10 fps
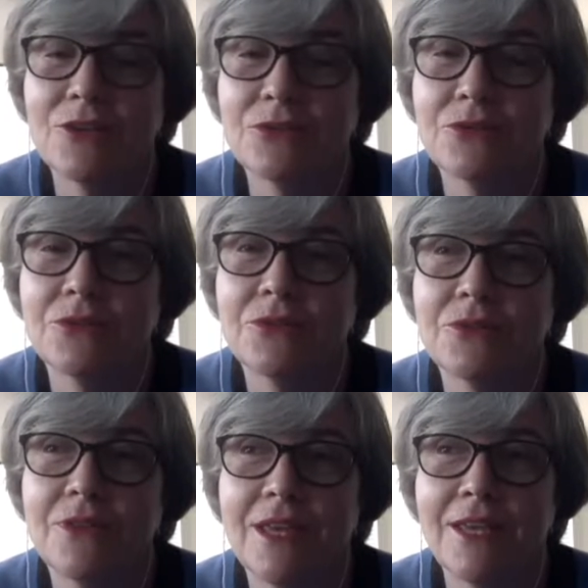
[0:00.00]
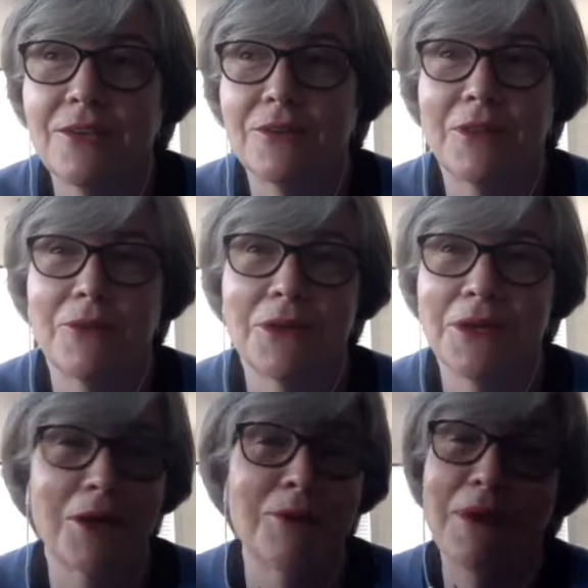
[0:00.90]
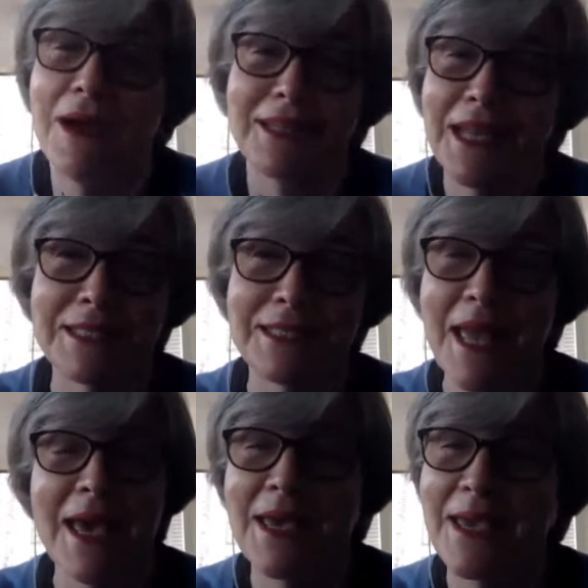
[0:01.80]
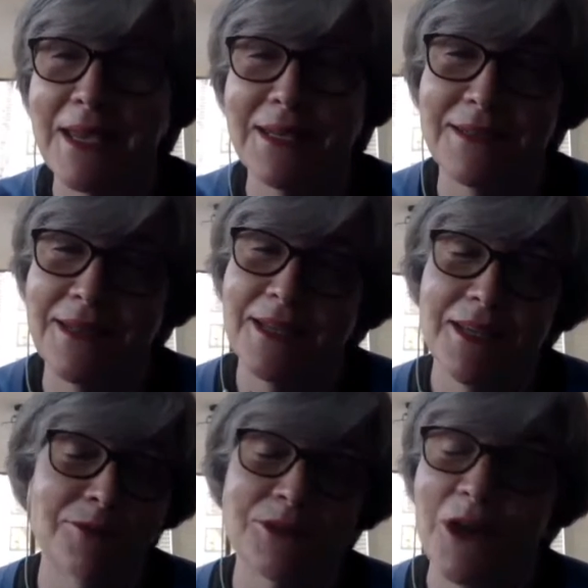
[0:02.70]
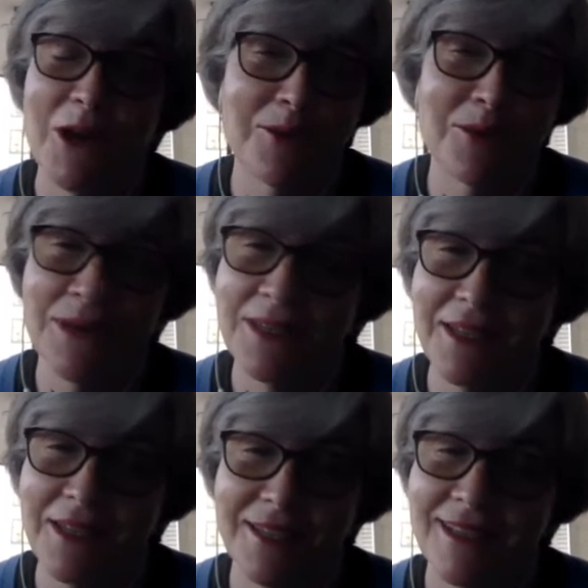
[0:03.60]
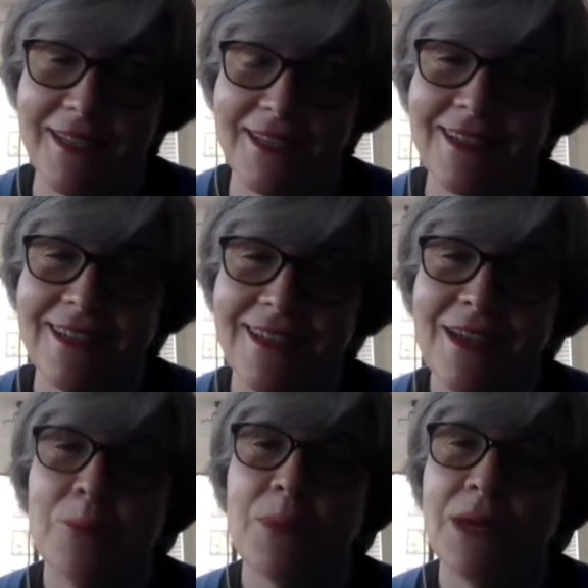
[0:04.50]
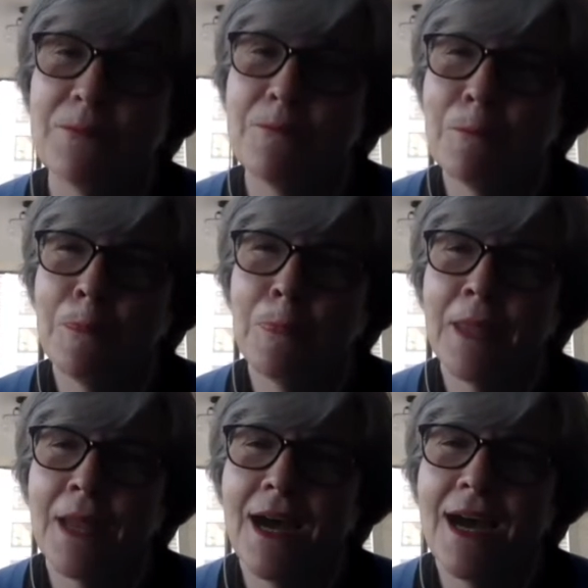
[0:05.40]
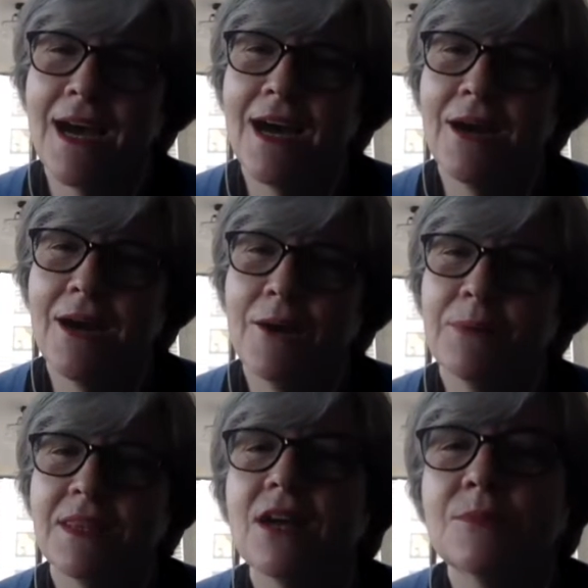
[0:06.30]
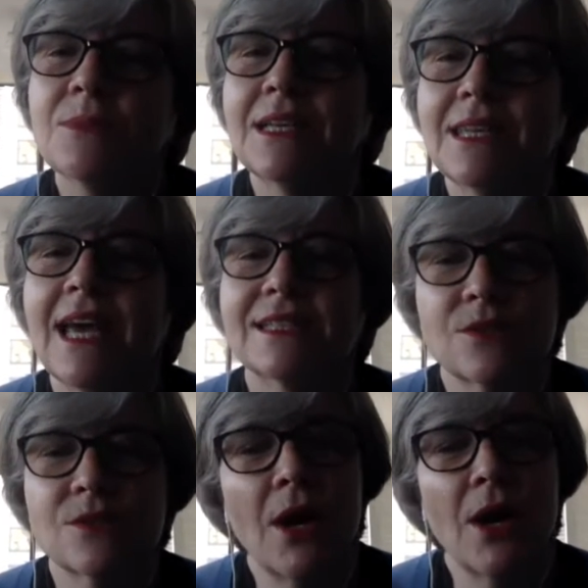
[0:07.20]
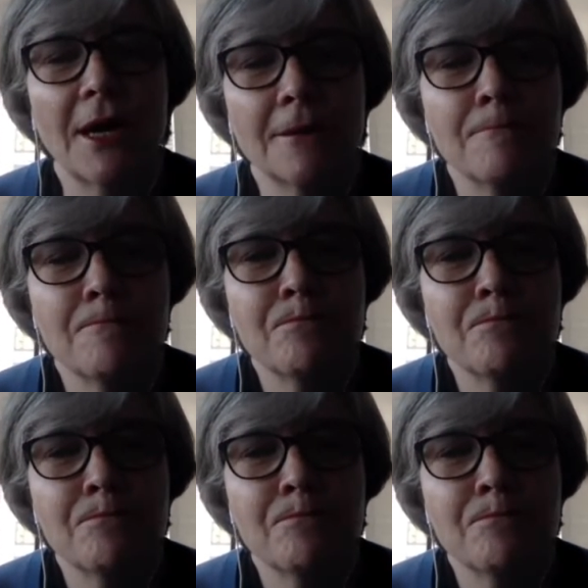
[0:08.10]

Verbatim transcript: know, they they were going to come back the next day, and and he was gone by the next day. Oh. But Did they help uh, you? but ultimately, that's why.